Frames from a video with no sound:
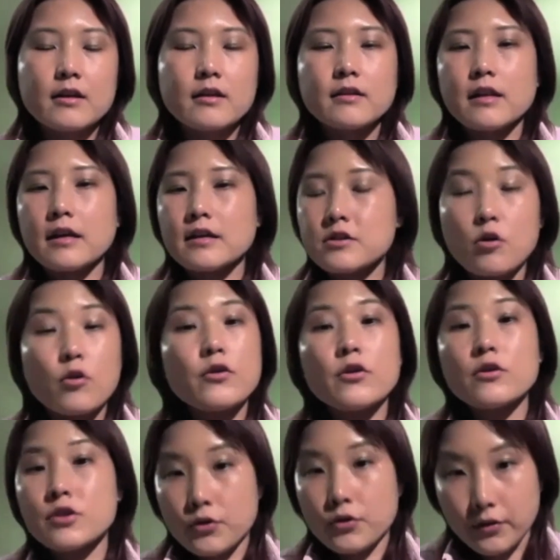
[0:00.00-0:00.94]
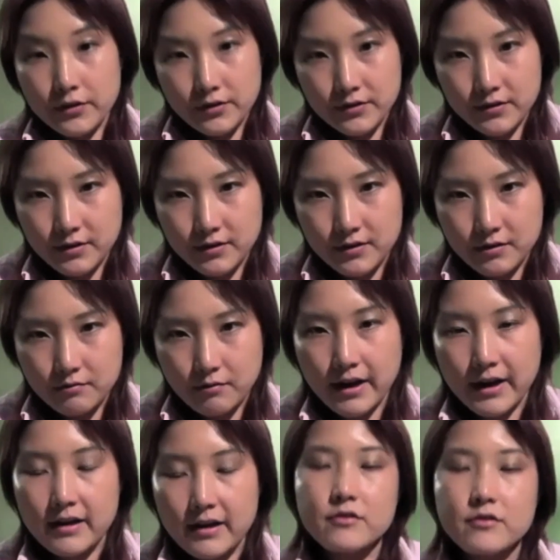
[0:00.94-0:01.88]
that's all your choices, right?